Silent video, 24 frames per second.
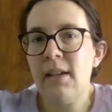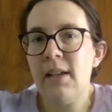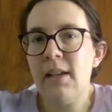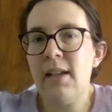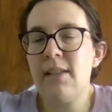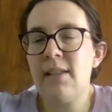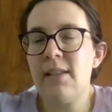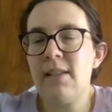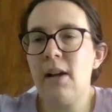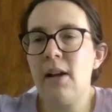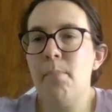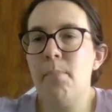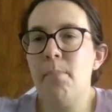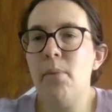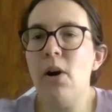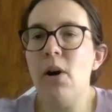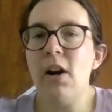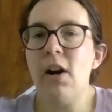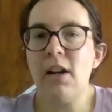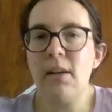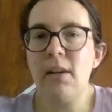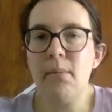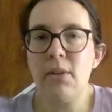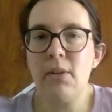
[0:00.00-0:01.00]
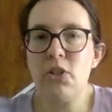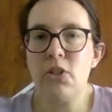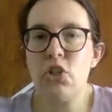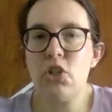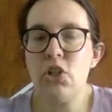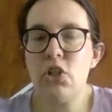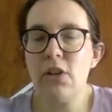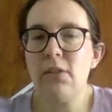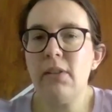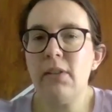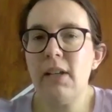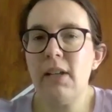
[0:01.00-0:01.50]
It's a bottom, a
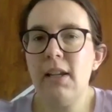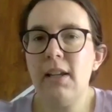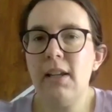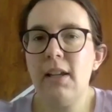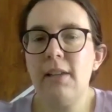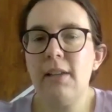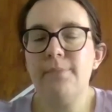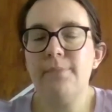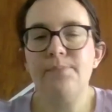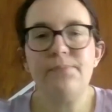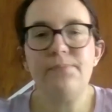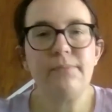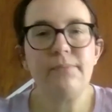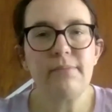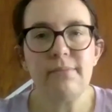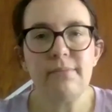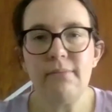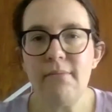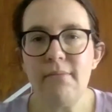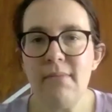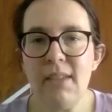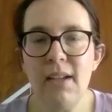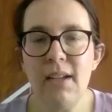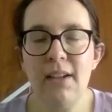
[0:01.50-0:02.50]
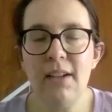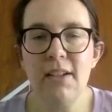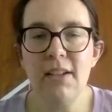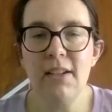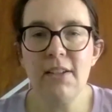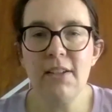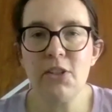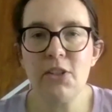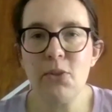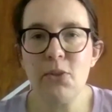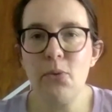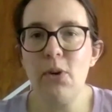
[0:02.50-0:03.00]
cheerleading
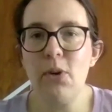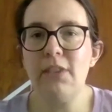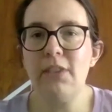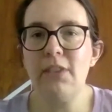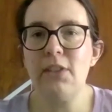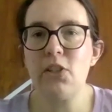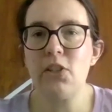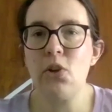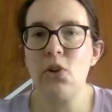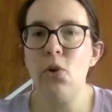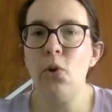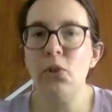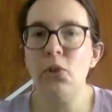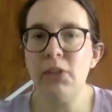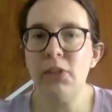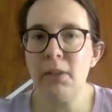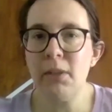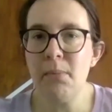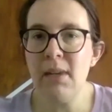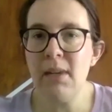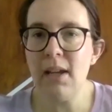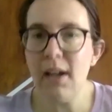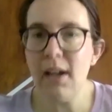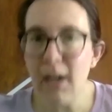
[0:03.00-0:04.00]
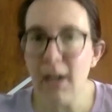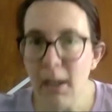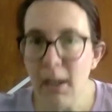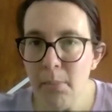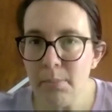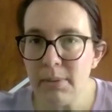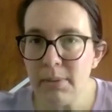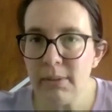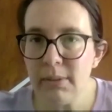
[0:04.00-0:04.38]
squad that's holding me up